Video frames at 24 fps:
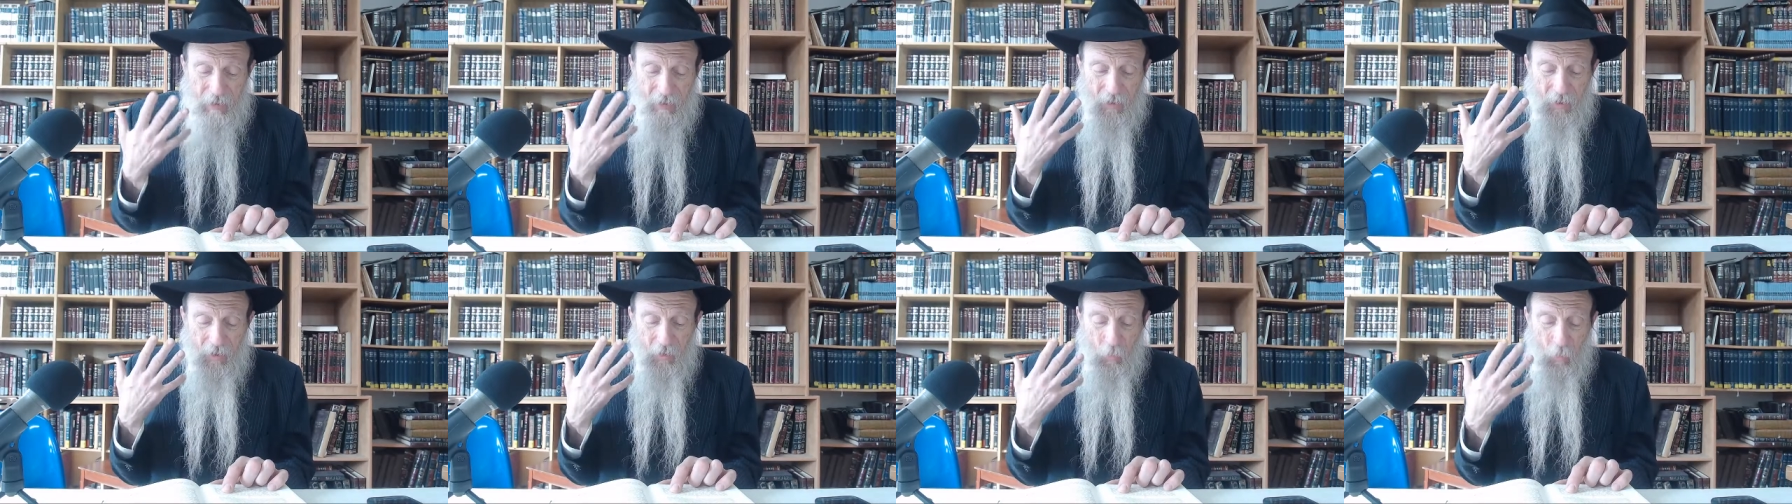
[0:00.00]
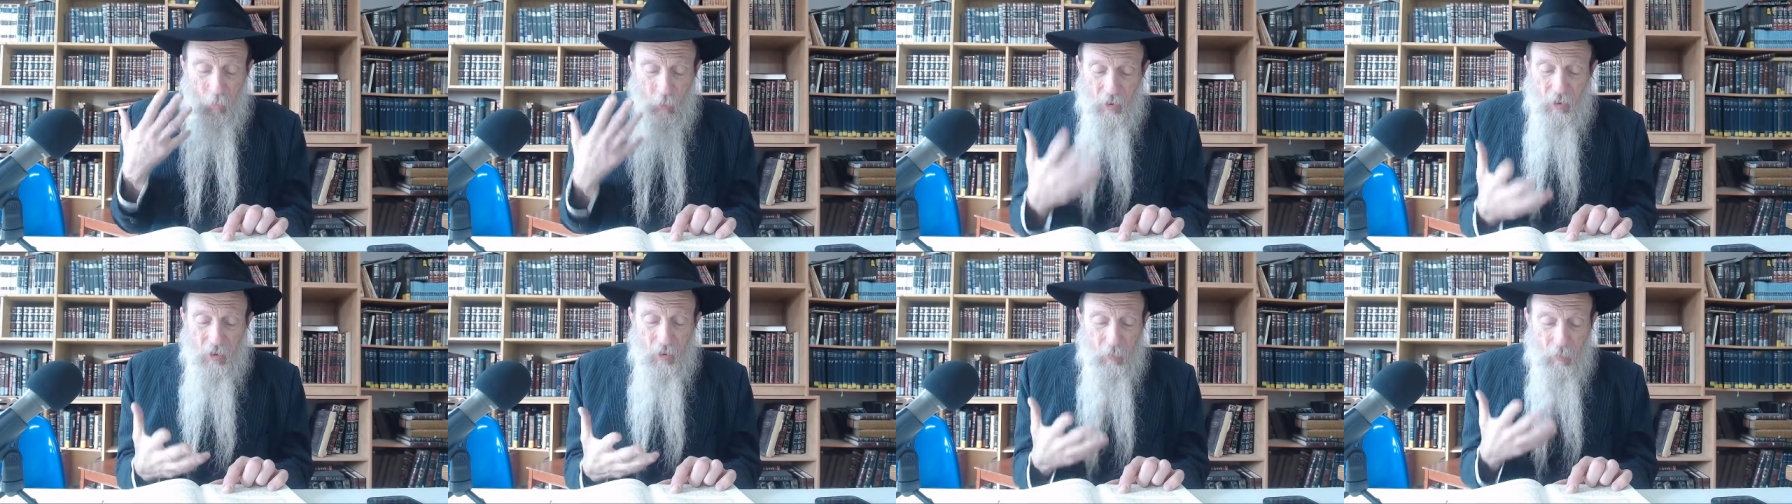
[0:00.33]
to the
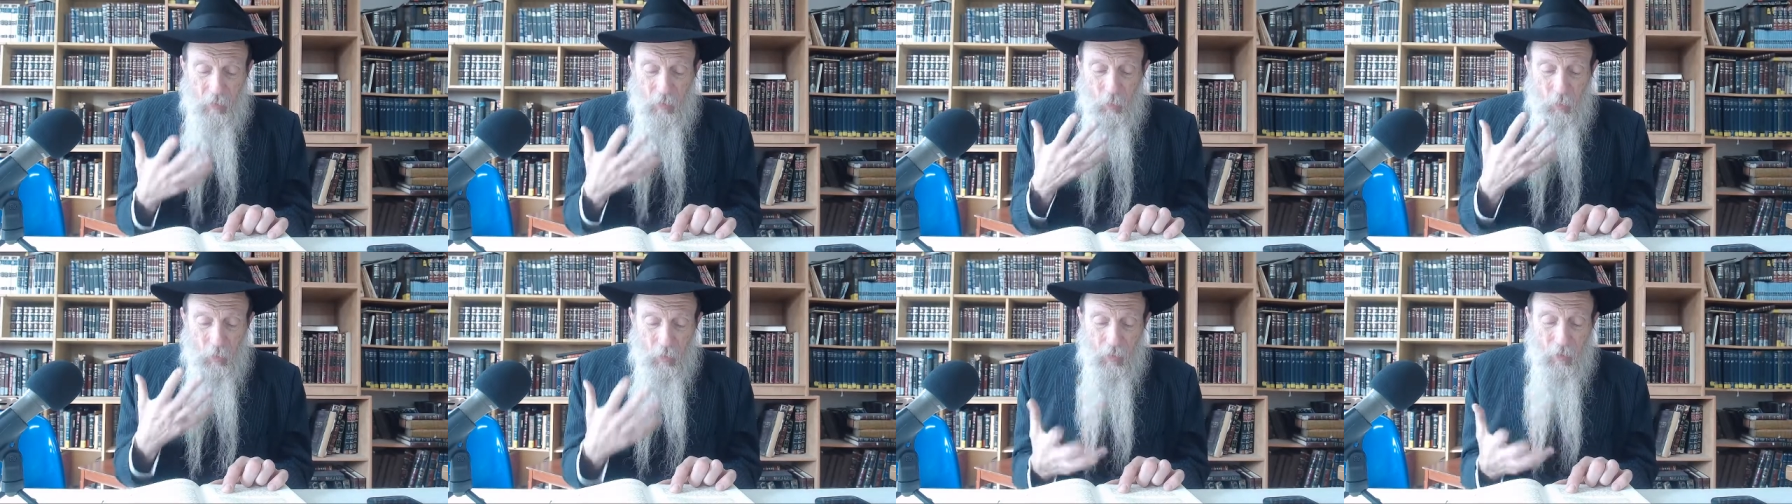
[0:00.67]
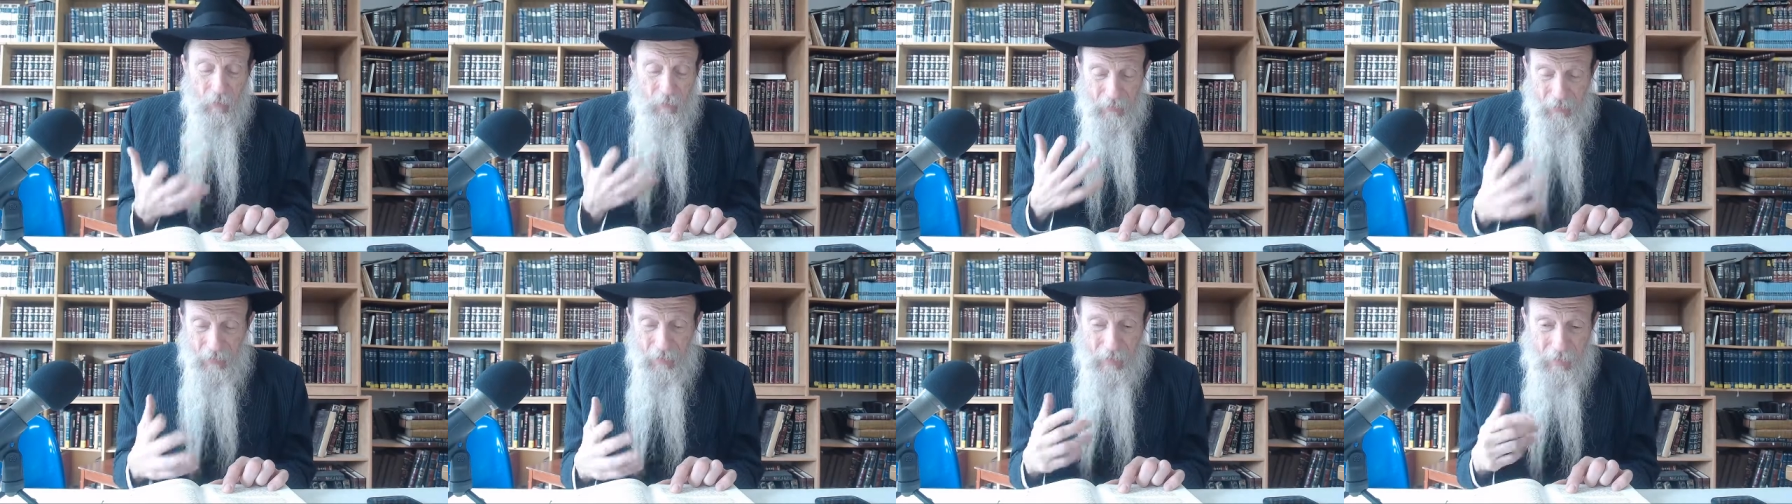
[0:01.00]
wisdom and the will
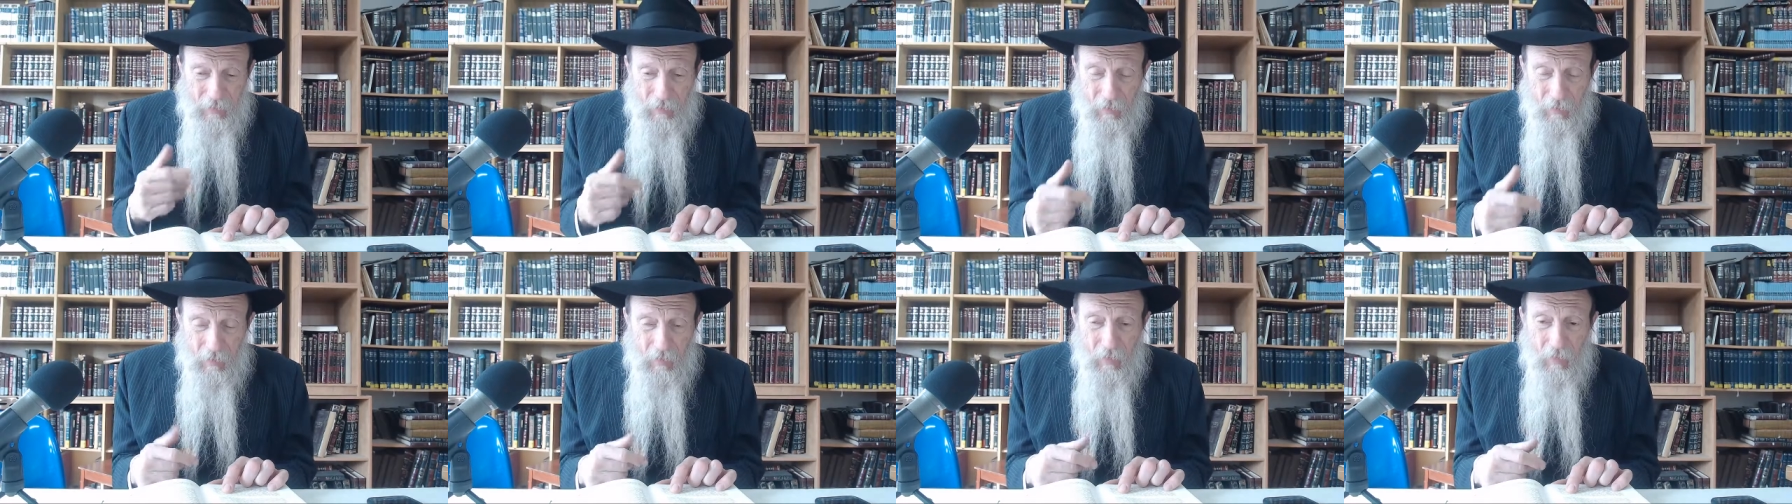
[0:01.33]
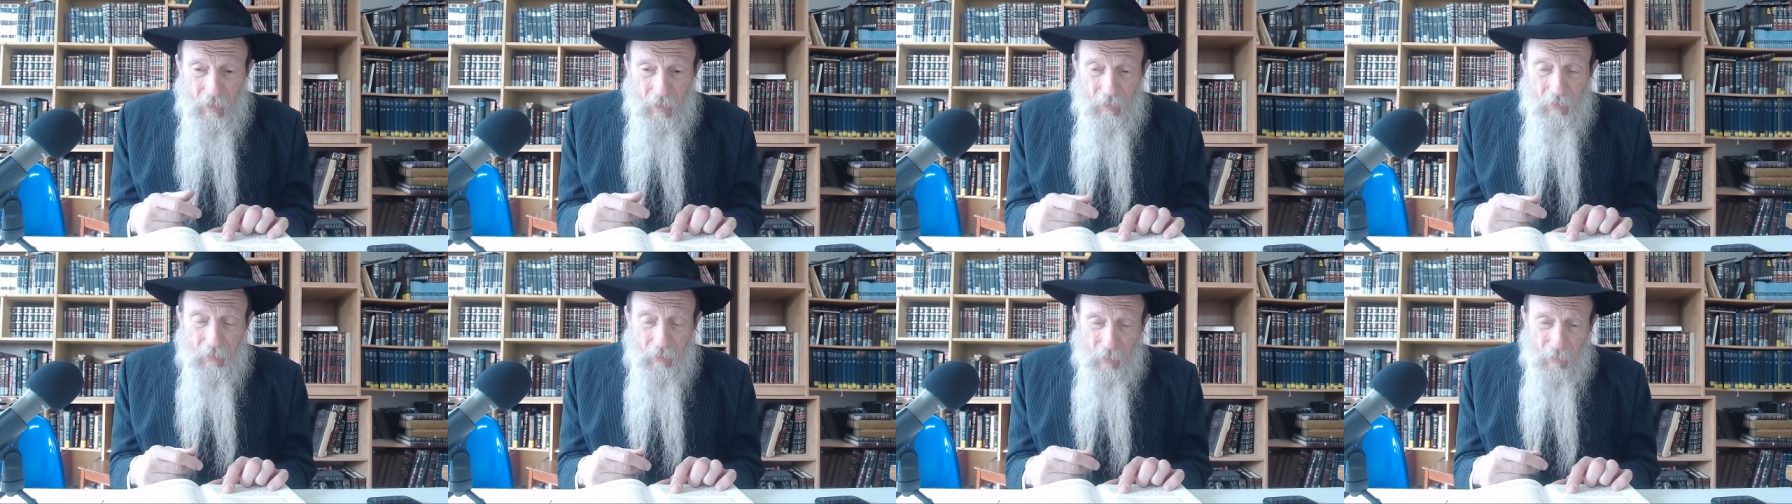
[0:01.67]
of God,
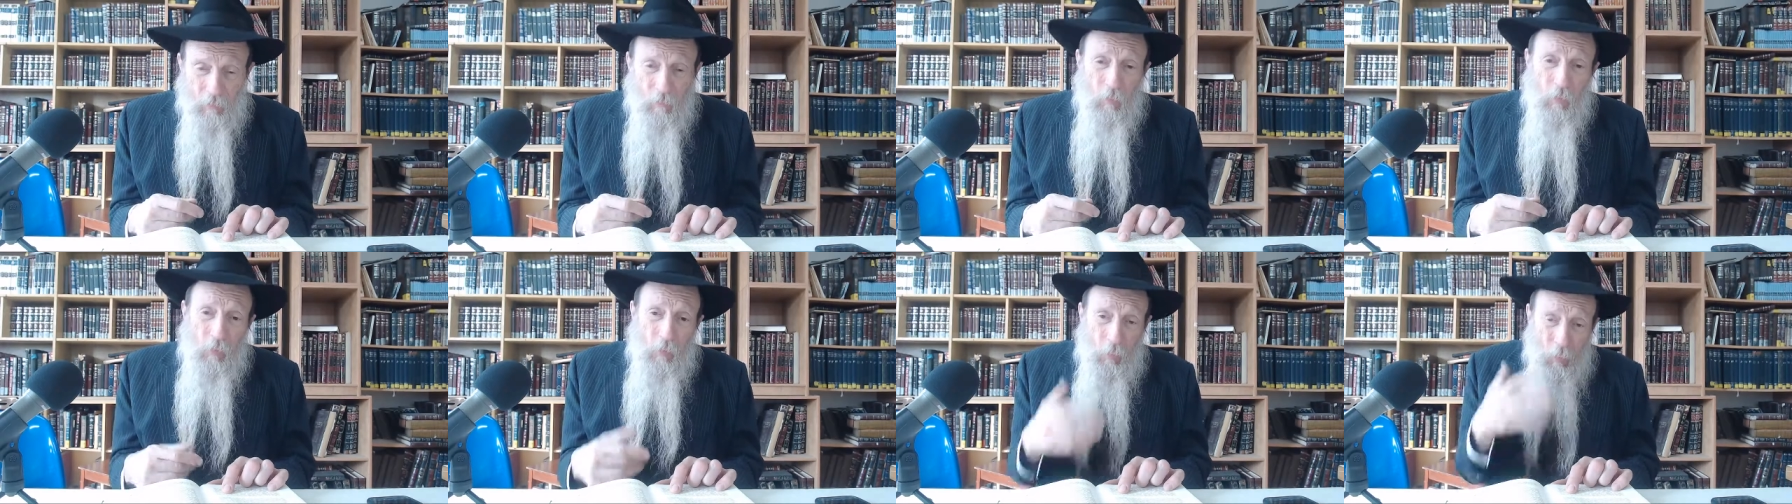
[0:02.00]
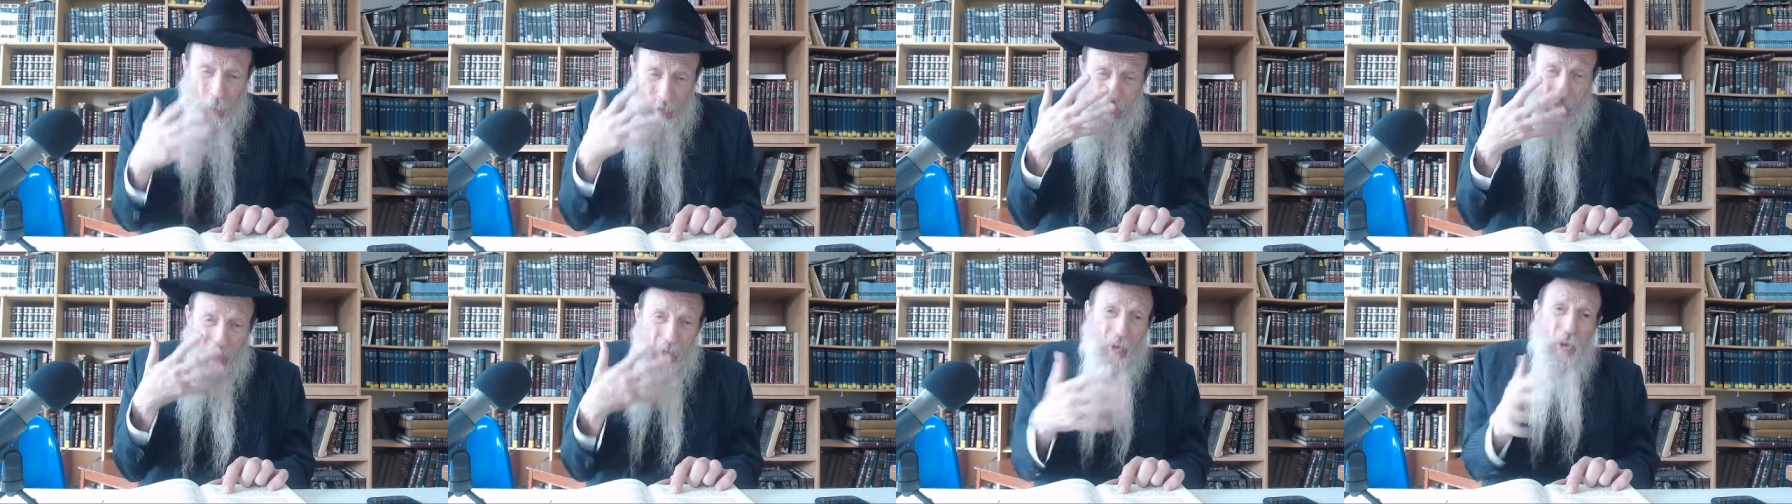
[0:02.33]
and therefore he
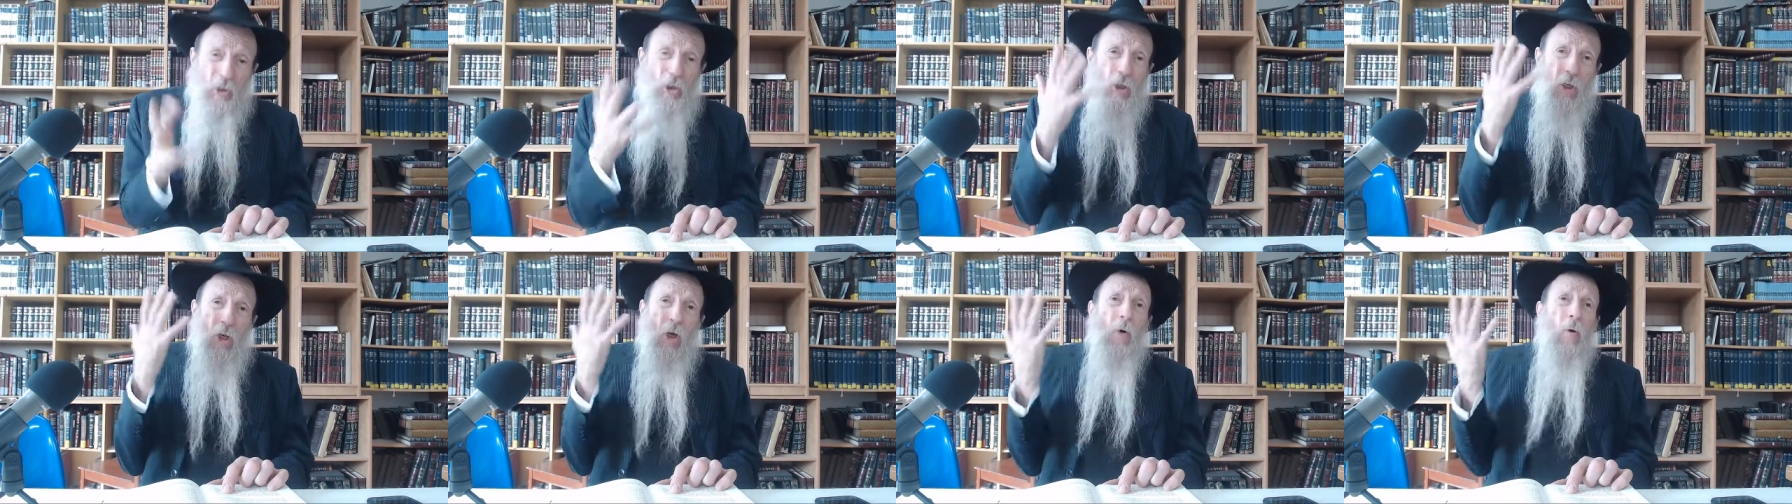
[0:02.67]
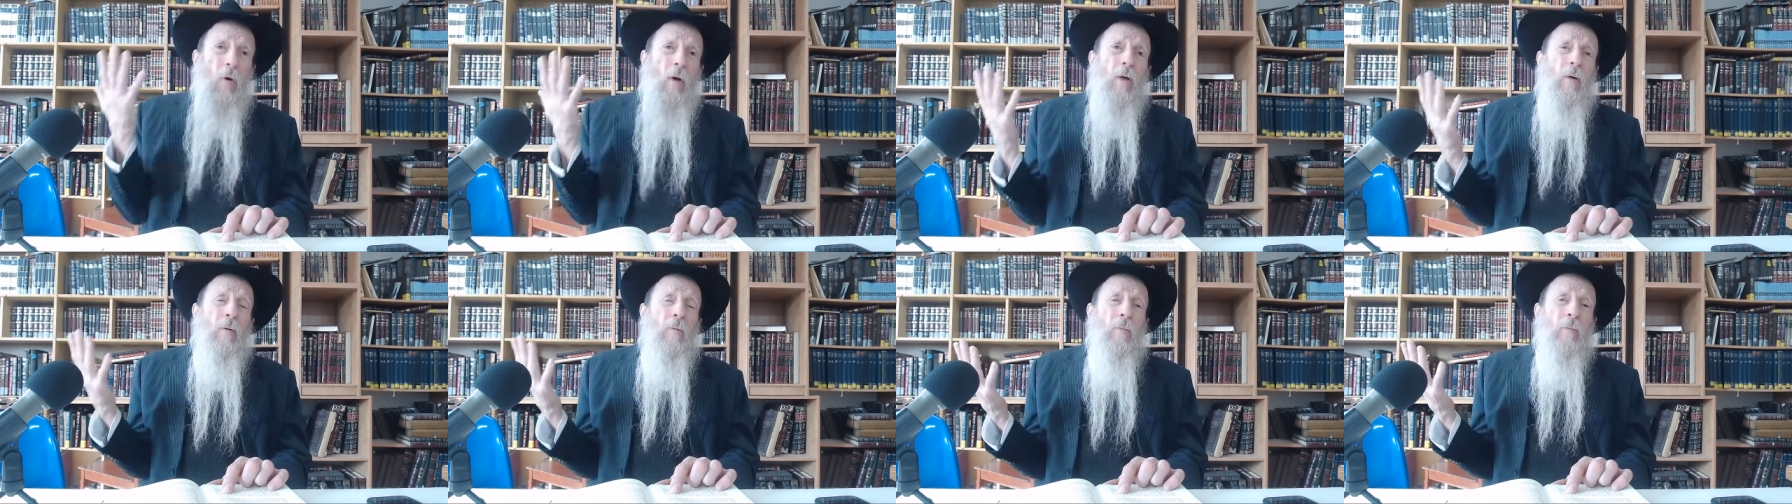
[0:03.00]
wanted it to
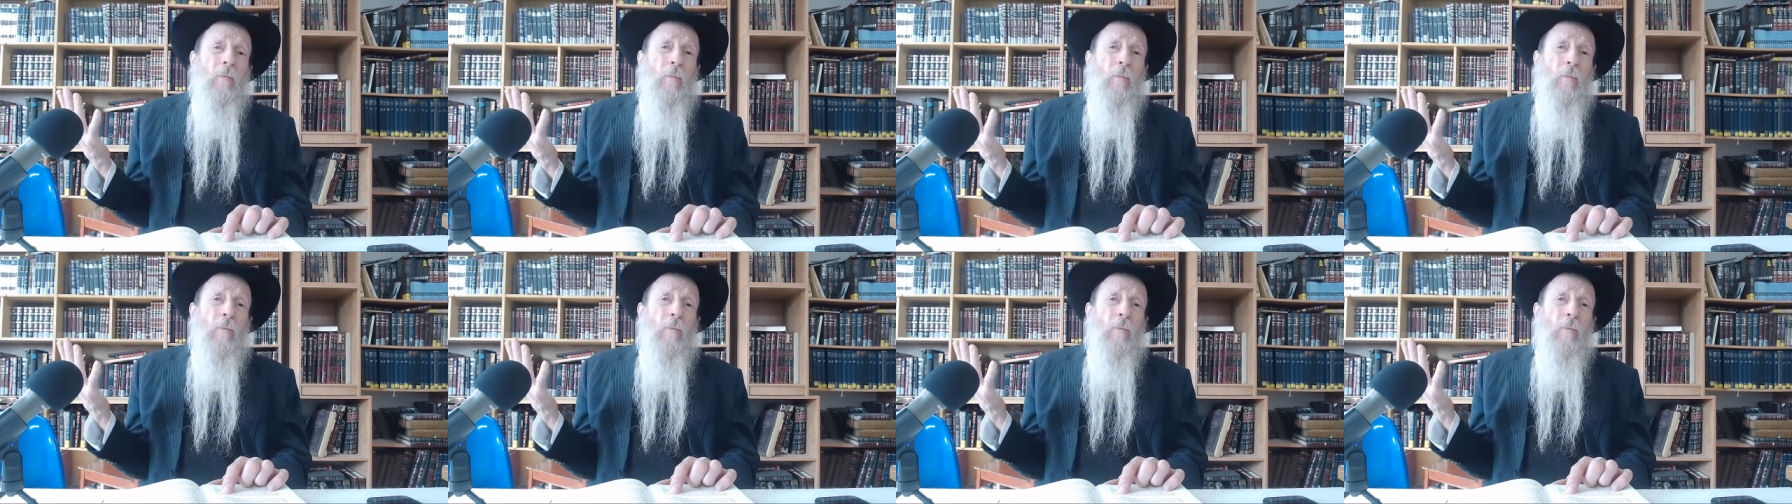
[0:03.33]
show.